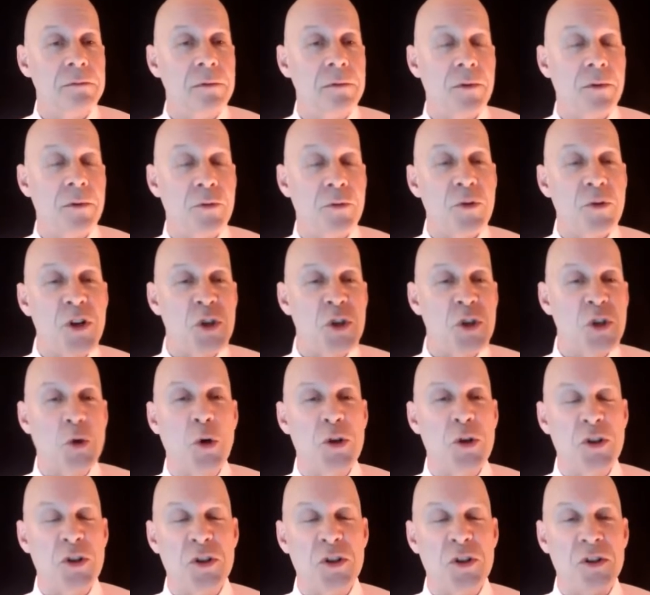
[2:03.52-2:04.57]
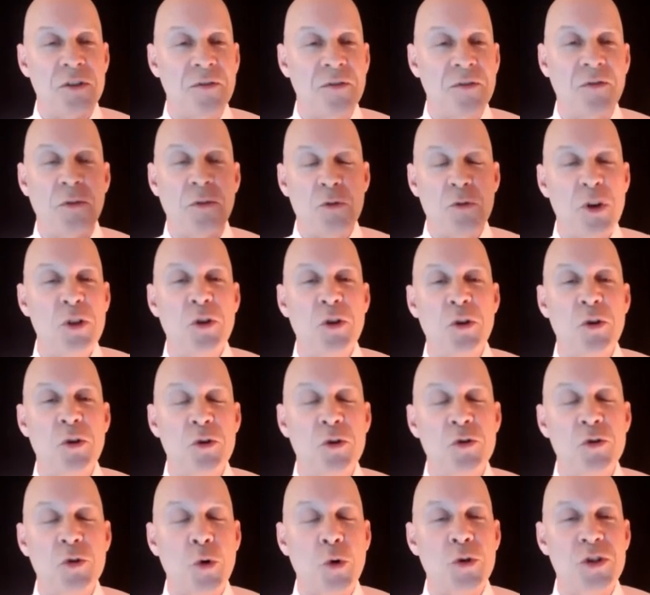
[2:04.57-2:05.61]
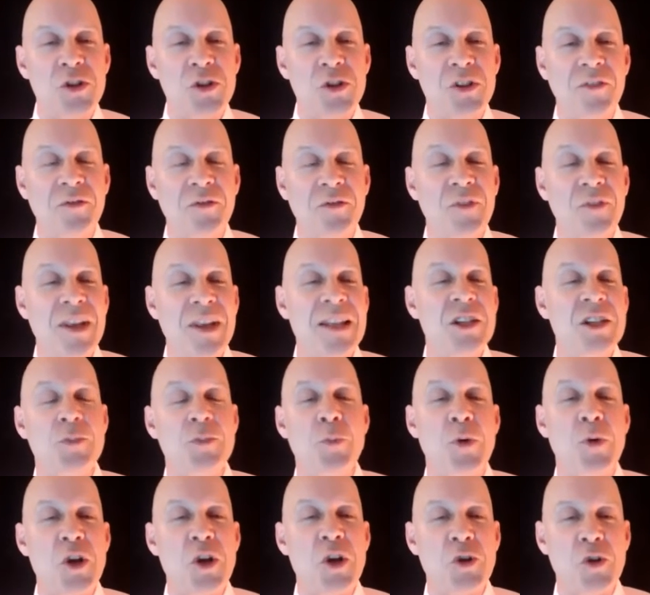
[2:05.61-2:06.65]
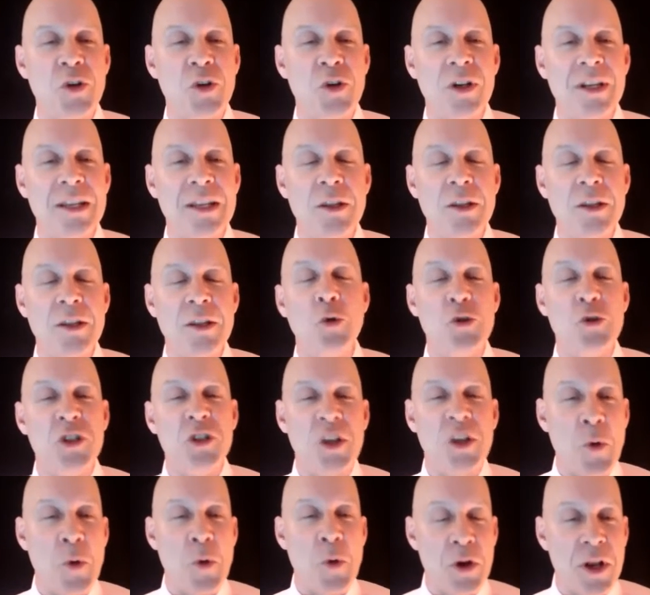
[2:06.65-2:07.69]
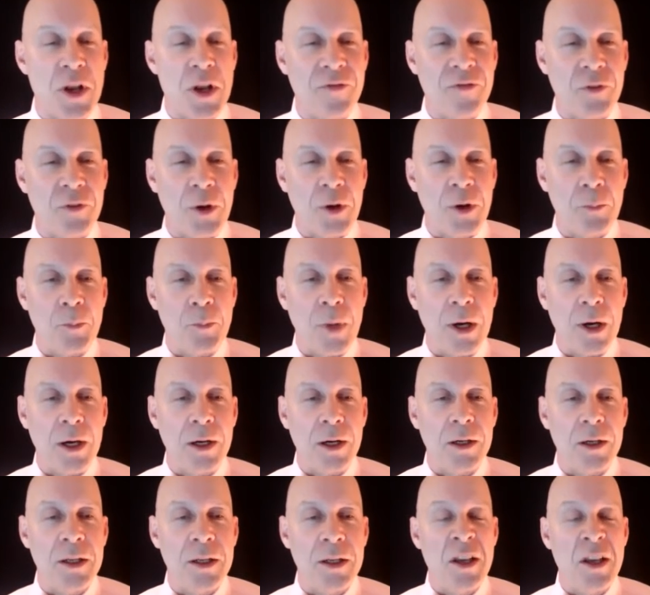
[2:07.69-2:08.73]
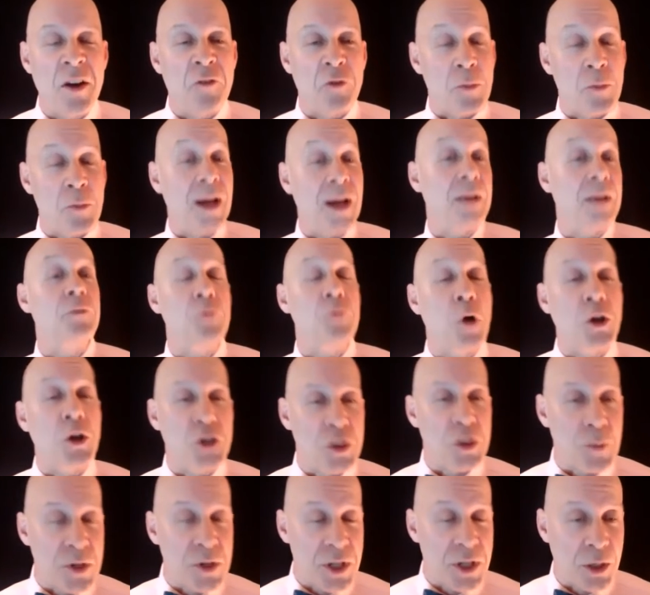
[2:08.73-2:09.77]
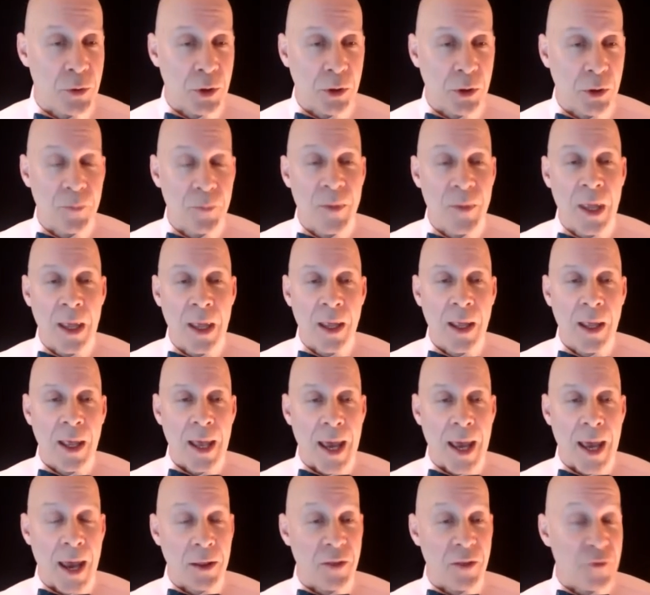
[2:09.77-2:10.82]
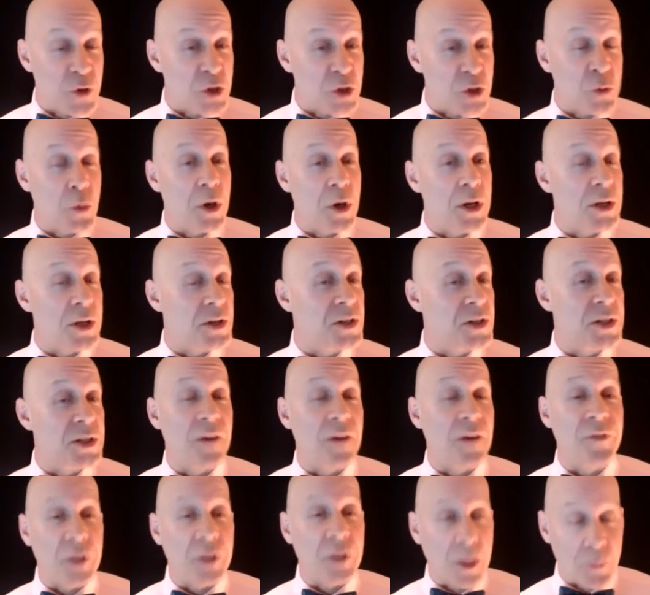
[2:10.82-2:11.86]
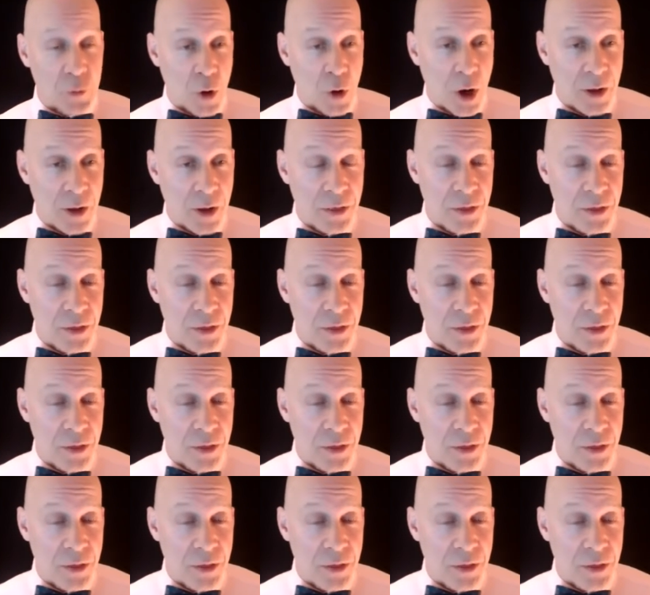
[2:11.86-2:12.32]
three sources of inspiration in the Jewish community for my raunchy material. And the first one is Philip Roth.